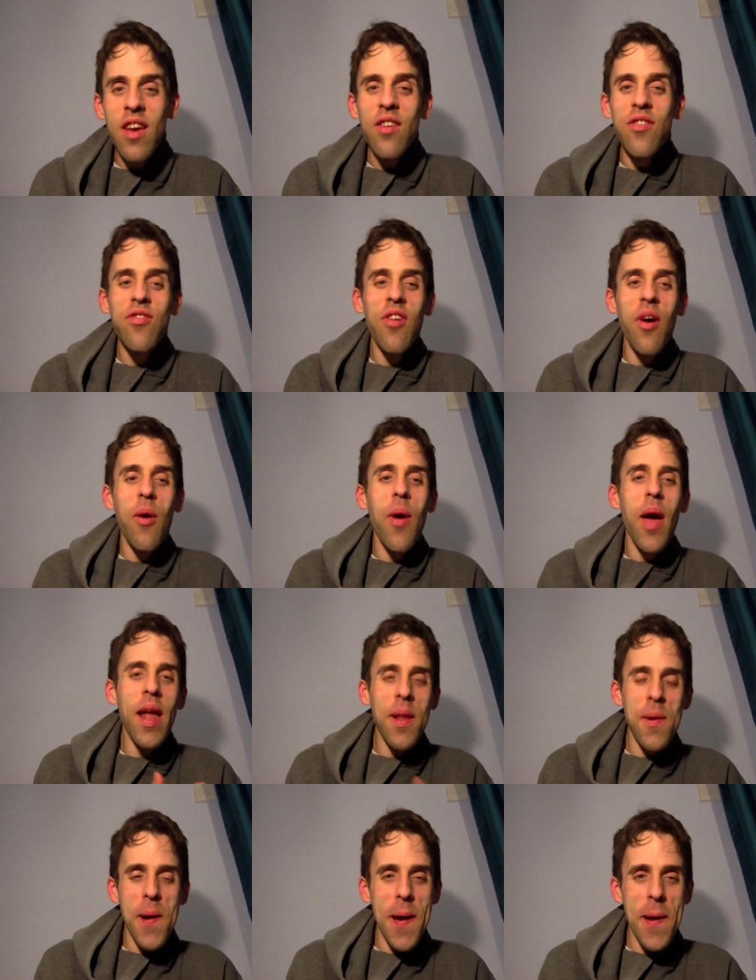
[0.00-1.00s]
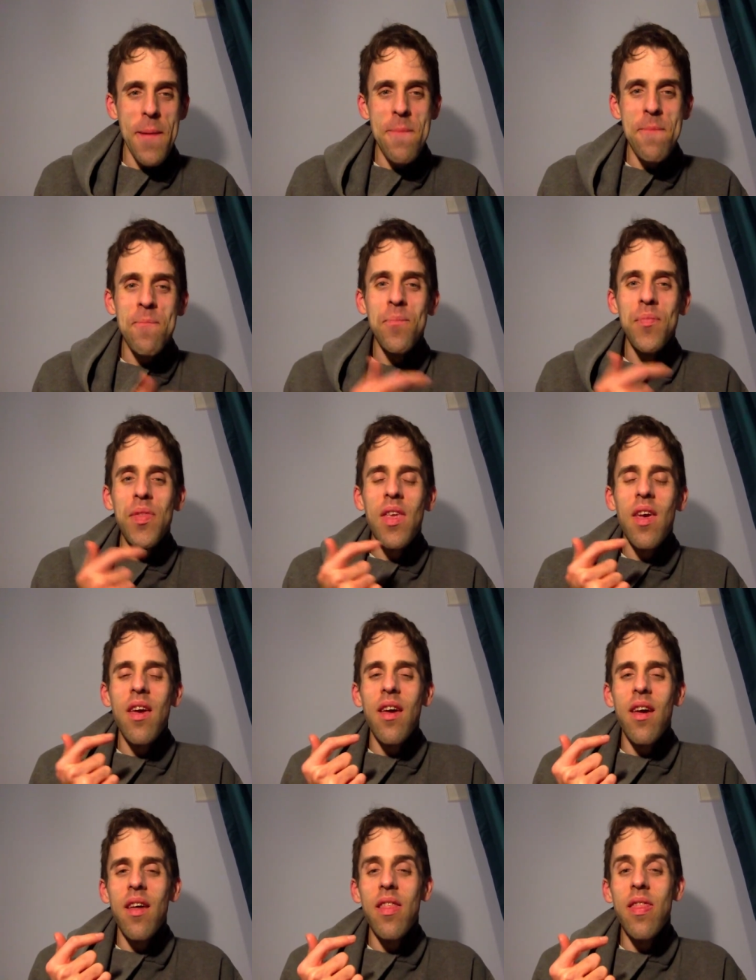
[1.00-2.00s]
So anyway,
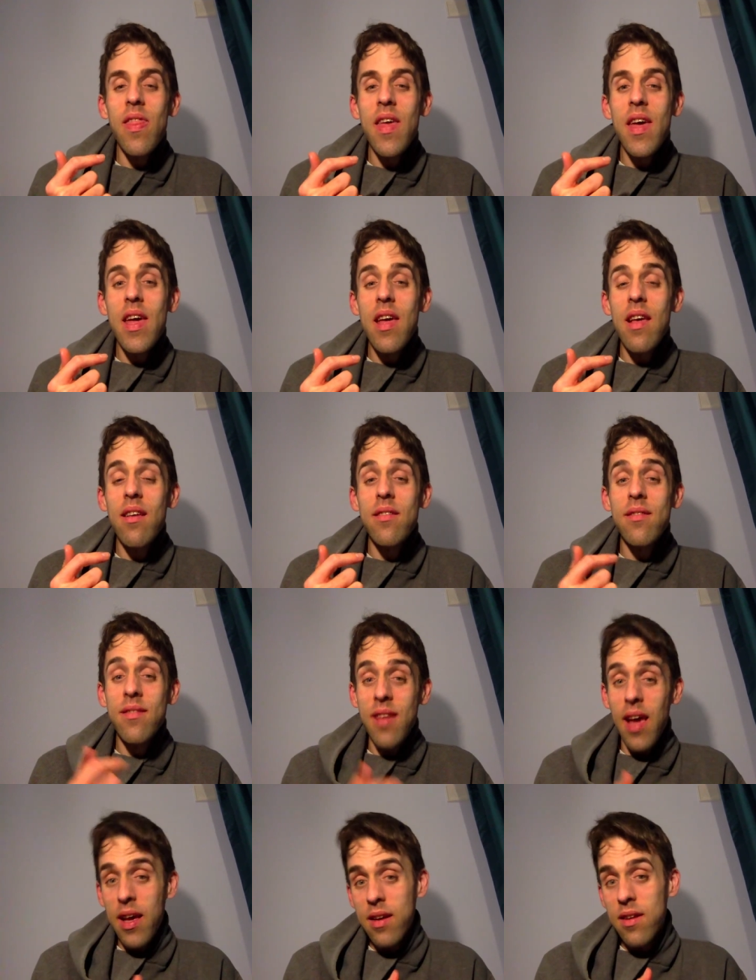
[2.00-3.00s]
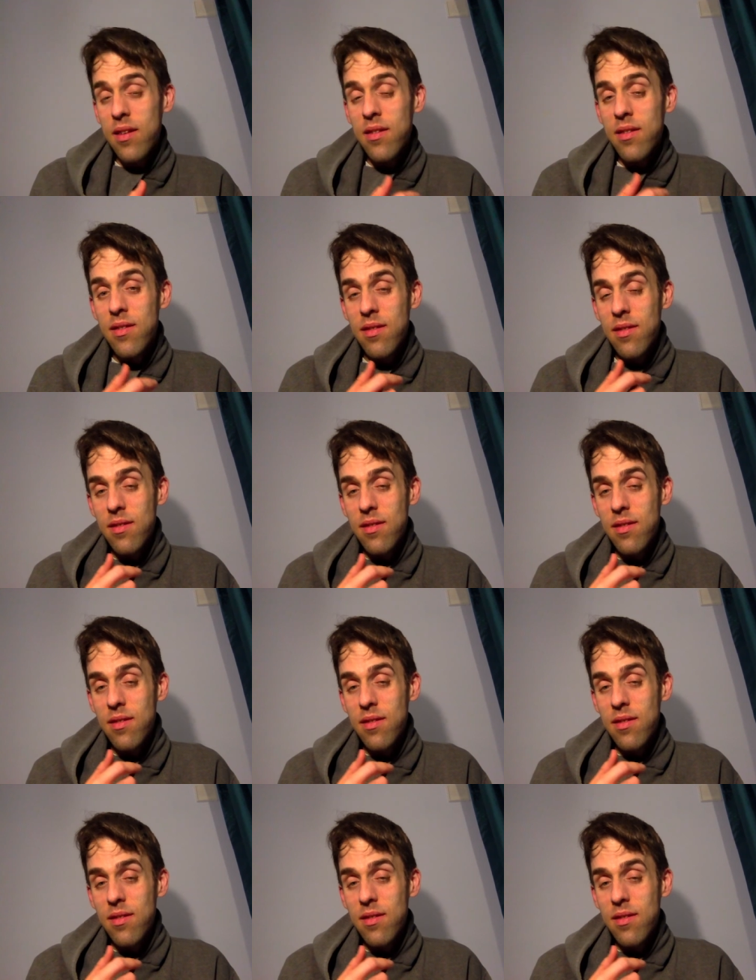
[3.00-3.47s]
the second